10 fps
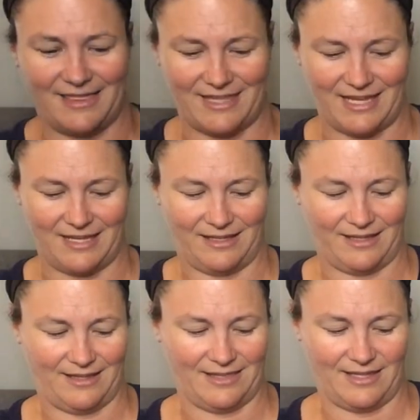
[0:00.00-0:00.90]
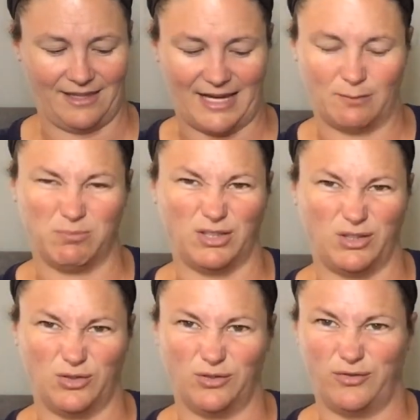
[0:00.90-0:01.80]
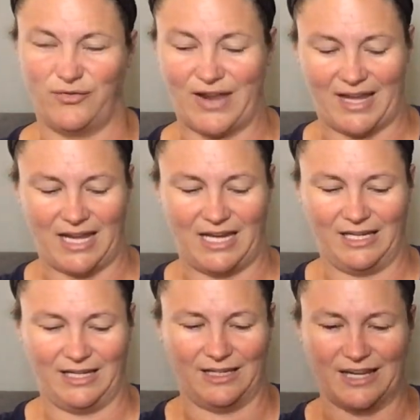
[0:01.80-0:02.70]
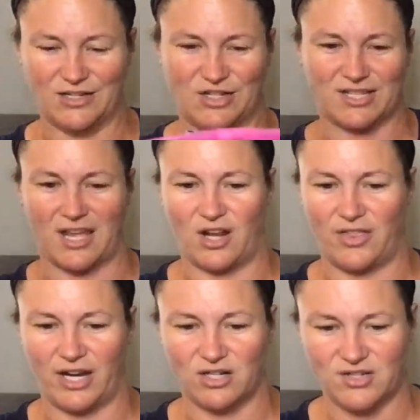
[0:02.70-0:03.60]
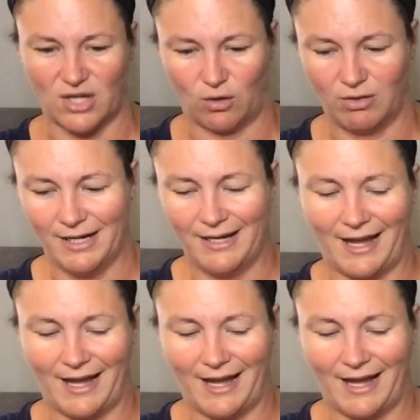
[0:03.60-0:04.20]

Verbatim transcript: and I think the like blue fading, it got, just got on there. So